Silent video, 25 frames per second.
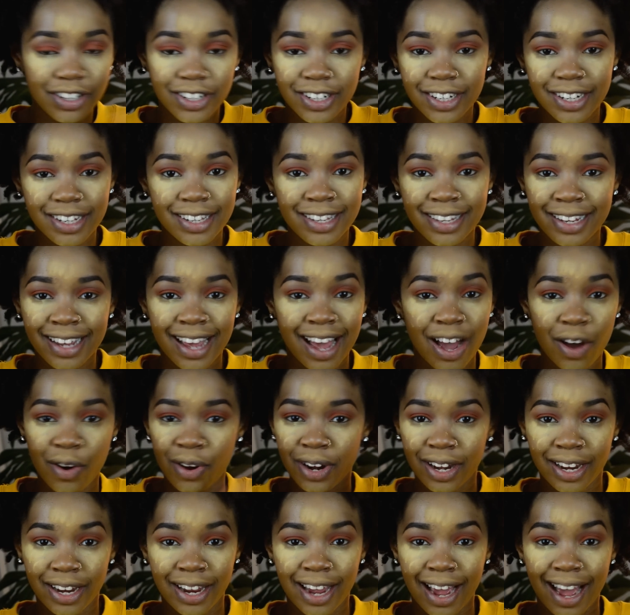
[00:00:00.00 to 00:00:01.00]
shades here
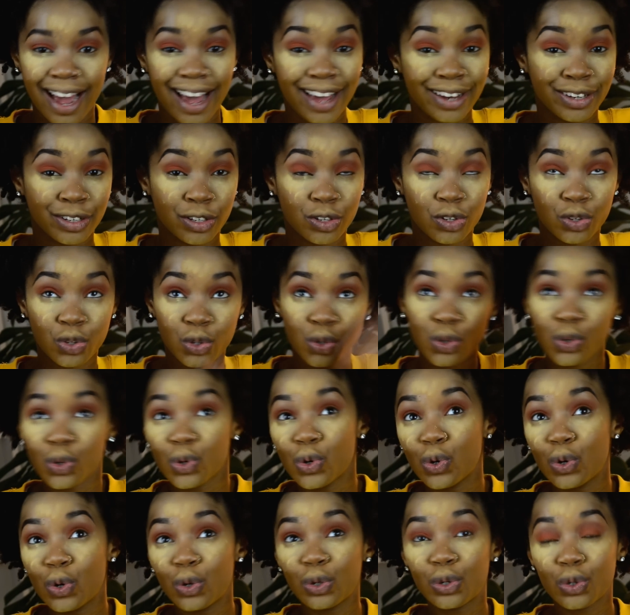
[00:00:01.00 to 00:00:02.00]
on here are
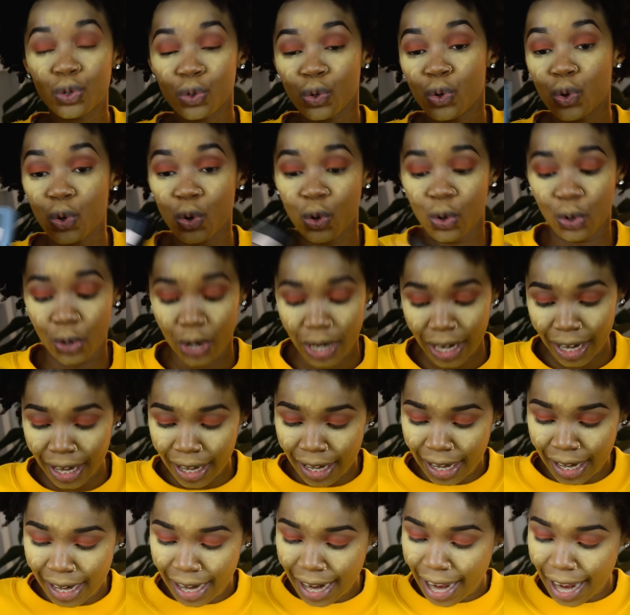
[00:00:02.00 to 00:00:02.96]
too cool.